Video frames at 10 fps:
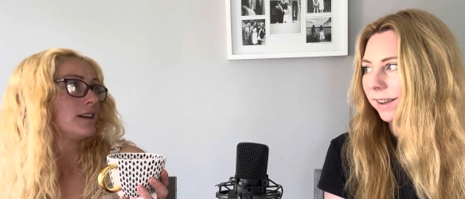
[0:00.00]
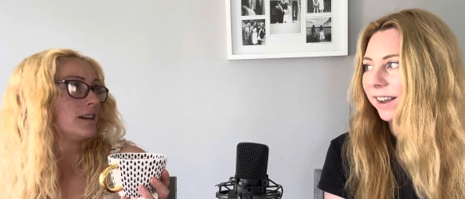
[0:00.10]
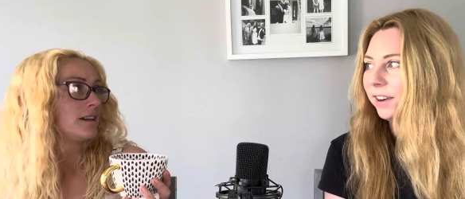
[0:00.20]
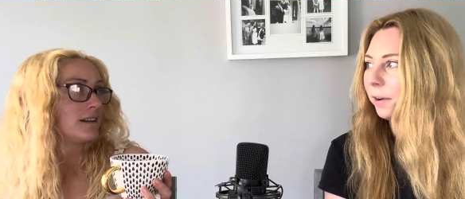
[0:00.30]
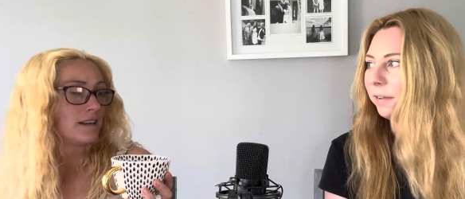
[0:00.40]

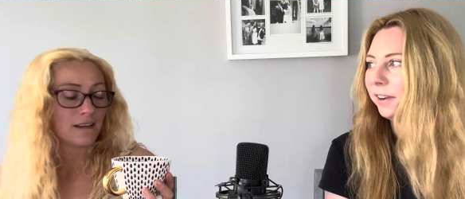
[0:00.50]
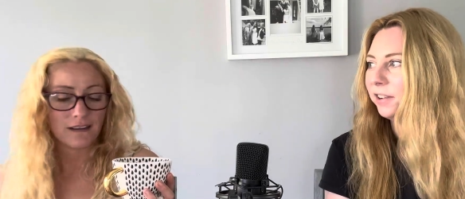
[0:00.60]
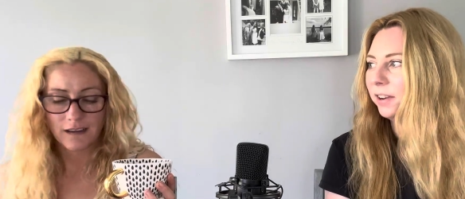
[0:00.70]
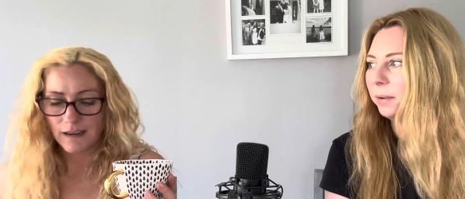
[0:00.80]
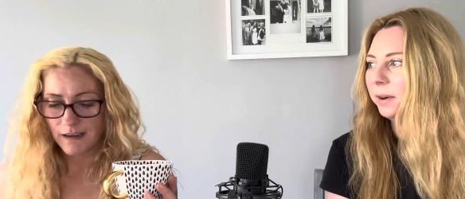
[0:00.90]
Speaker 1: I don't
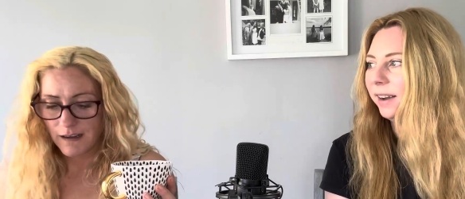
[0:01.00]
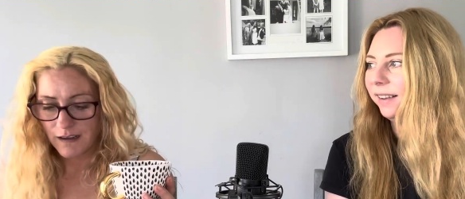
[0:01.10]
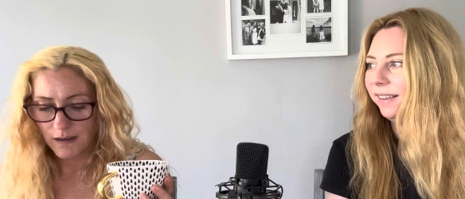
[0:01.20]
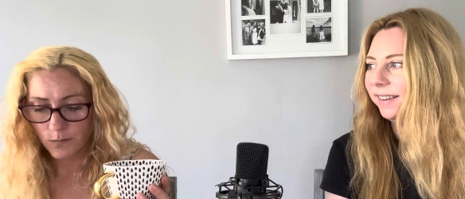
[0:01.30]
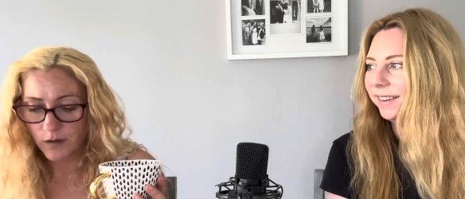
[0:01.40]
think she
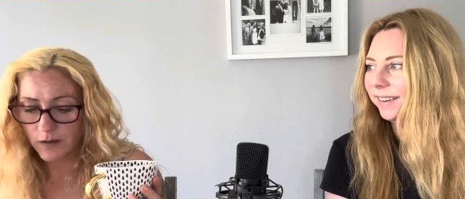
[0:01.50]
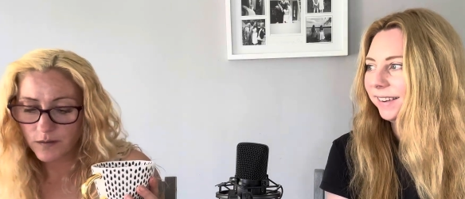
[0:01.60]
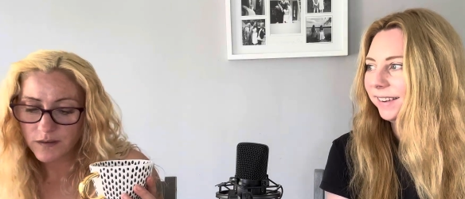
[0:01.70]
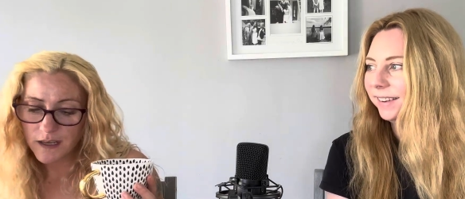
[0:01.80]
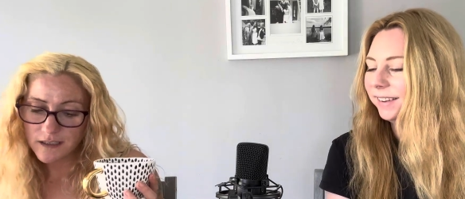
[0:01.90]
will.
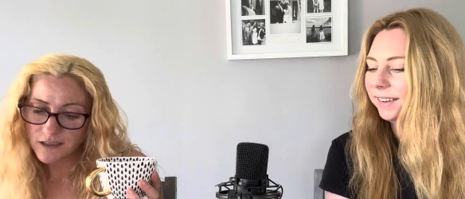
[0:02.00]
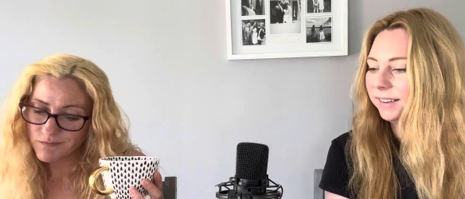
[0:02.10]
Well, that's